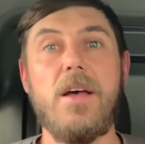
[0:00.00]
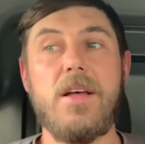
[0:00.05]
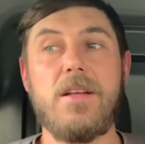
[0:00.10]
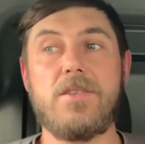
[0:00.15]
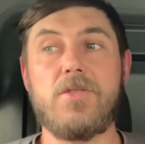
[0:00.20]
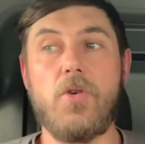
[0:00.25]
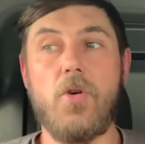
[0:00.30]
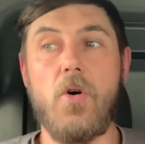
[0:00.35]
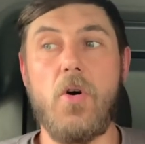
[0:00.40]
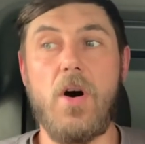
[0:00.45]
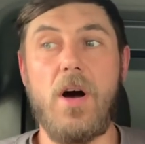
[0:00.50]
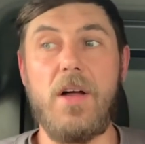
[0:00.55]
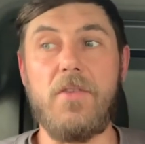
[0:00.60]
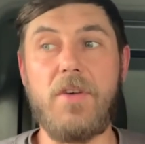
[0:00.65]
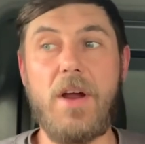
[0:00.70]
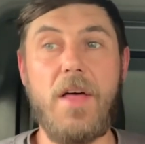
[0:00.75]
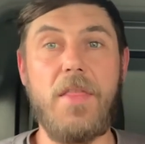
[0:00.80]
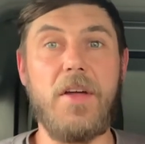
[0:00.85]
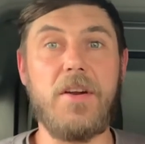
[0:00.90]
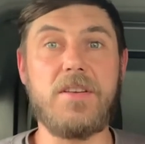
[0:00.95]
So
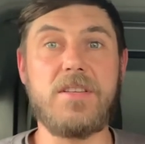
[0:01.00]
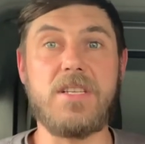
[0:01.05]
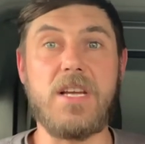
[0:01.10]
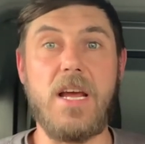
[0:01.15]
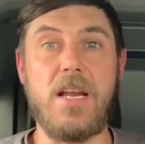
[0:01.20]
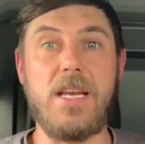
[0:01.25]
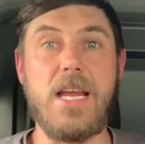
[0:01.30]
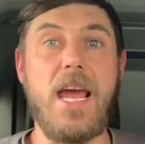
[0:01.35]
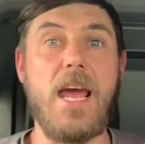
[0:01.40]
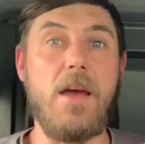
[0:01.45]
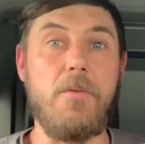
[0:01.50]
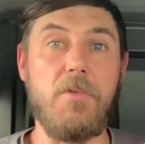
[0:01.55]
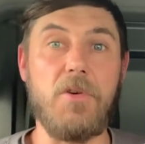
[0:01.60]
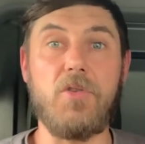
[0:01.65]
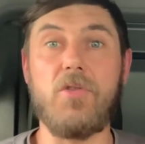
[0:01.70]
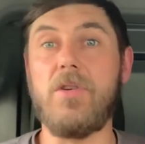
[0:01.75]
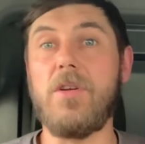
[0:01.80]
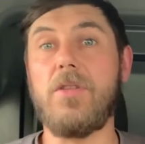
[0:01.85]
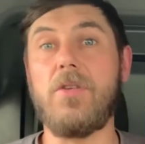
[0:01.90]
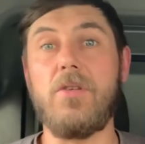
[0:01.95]
rather than saying, yeah, we're
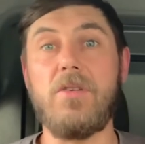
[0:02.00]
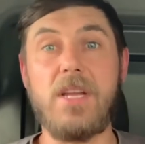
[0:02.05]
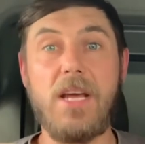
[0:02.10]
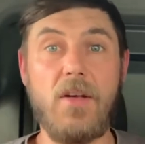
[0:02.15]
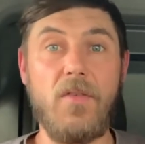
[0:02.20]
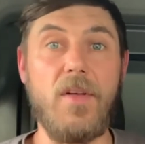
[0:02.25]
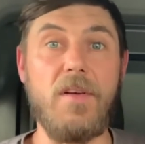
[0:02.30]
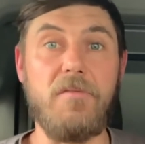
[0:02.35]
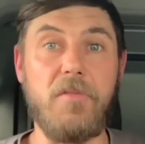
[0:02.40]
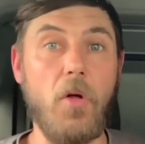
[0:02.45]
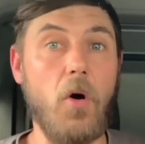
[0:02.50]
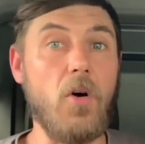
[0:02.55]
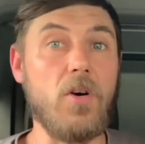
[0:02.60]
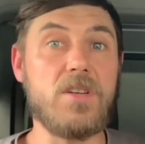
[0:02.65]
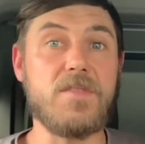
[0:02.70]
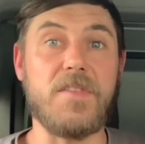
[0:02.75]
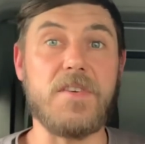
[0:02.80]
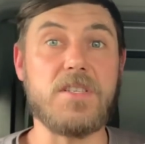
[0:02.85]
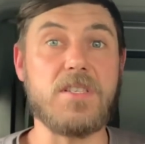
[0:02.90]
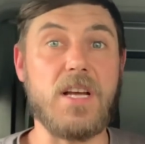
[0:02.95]
going to do daily
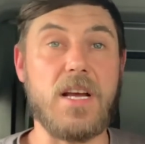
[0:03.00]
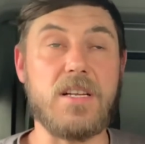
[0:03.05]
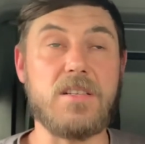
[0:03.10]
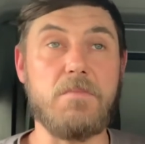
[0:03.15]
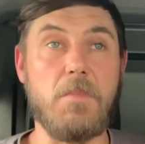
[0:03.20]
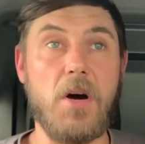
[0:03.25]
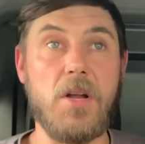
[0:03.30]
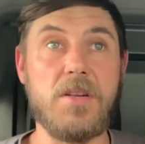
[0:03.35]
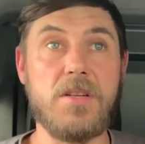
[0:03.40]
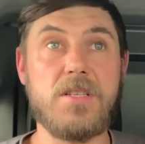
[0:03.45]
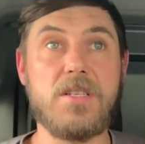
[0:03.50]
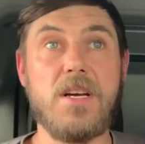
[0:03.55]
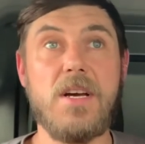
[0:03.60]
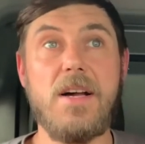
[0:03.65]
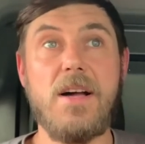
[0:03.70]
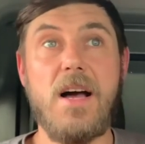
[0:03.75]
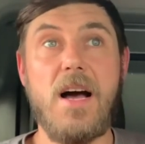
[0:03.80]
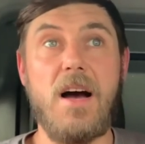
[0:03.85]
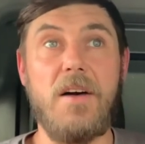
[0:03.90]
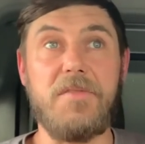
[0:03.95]
vlogs for 6 months,
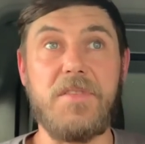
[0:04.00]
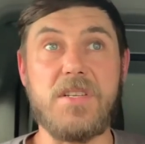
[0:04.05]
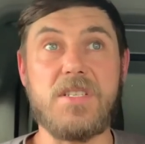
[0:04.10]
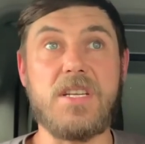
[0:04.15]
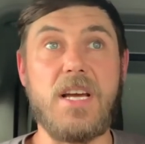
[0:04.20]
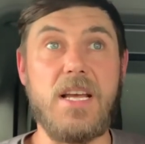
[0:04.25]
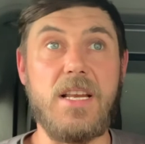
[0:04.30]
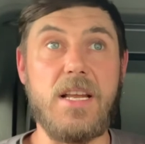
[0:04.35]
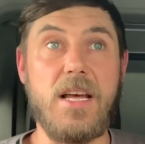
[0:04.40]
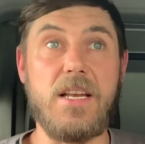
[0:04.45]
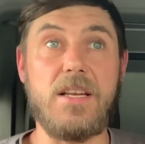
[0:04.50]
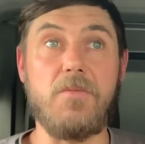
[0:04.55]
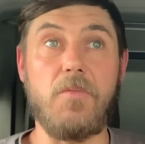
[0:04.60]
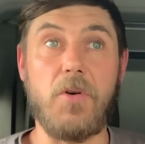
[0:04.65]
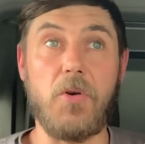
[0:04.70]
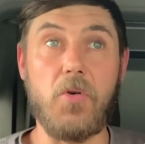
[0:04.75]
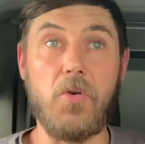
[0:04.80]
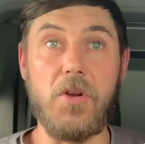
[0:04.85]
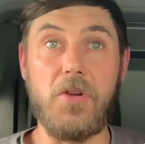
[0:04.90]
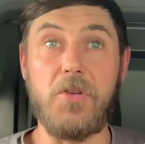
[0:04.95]
I've decided we're
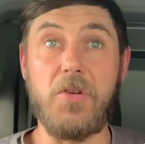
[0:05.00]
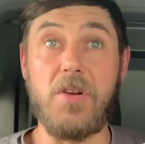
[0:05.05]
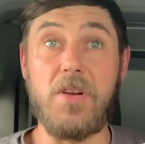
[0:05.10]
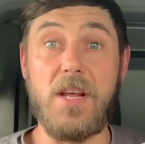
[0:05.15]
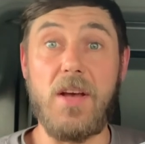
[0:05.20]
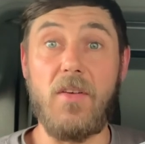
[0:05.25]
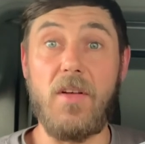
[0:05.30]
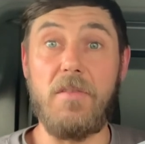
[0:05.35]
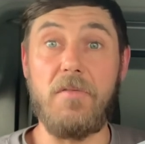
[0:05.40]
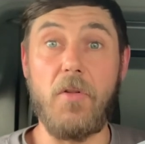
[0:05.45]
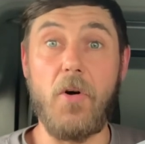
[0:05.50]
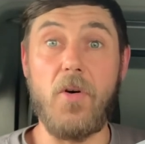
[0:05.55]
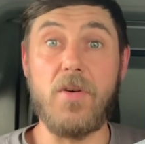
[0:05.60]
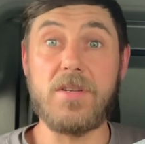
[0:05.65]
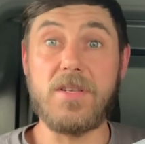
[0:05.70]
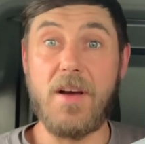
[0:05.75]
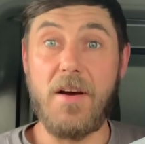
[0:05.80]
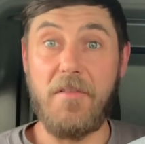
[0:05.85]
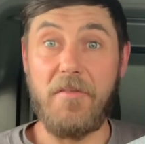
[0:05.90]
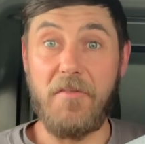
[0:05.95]
going to do daily
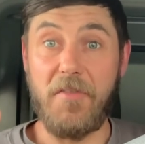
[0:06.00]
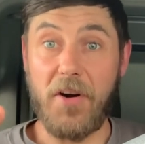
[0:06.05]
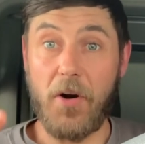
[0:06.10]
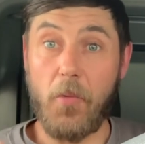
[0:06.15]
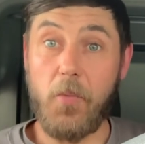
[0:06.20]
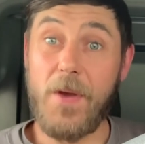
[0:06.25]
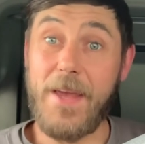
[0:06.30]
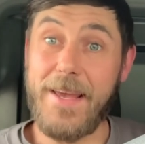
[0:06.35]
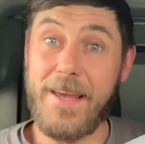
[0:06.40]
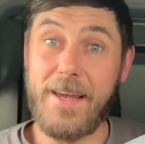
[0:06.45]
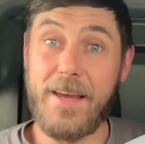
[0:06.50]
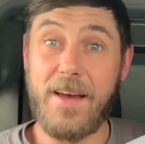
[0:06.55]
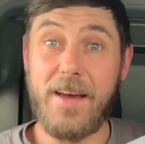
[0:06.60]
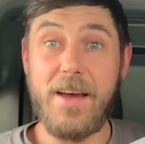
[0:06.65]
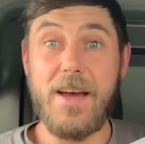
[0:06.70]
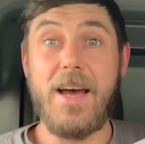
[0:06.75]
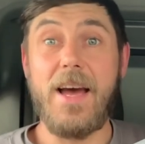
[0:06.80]
vlogs for a week.